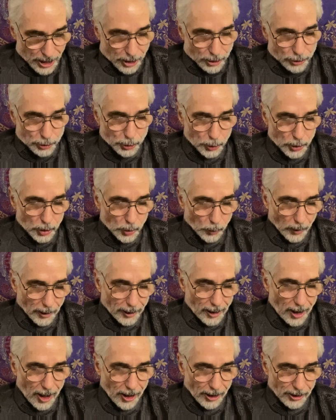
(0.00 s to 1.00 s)
Do you work
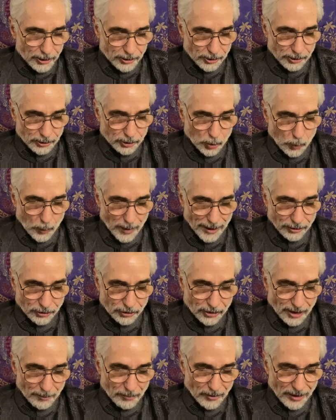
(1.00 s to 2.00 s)
harder to win
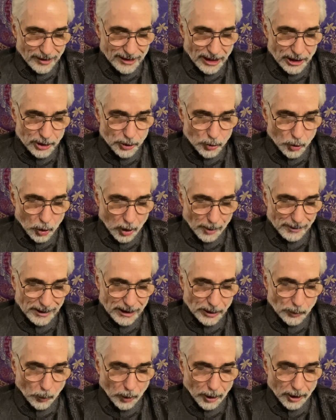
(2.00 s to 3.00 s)
something that you
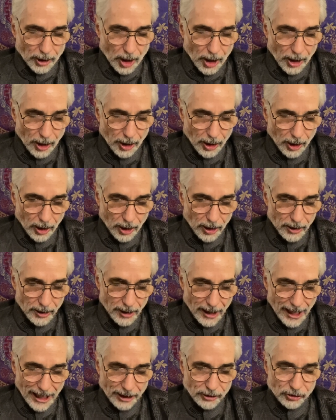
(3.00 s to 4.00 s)
normally work
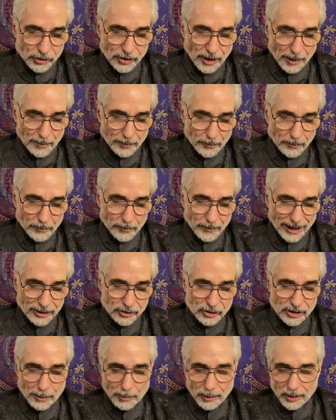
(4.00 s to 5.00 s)
at
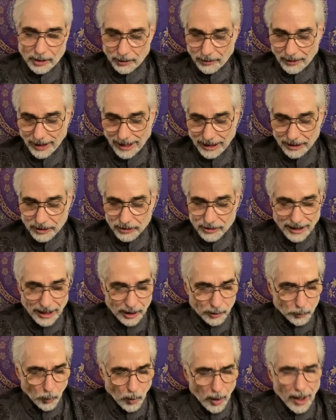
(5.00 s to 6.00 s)
similar things,
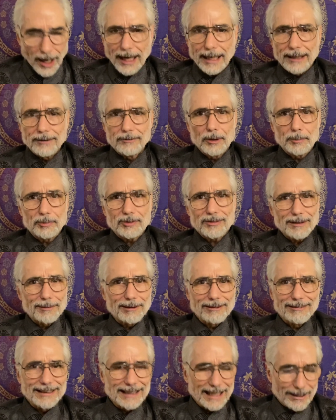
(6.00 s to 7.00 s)
and why? Whoops, let me
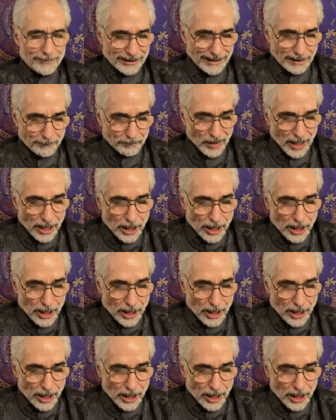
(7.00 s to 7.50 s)
read that one again.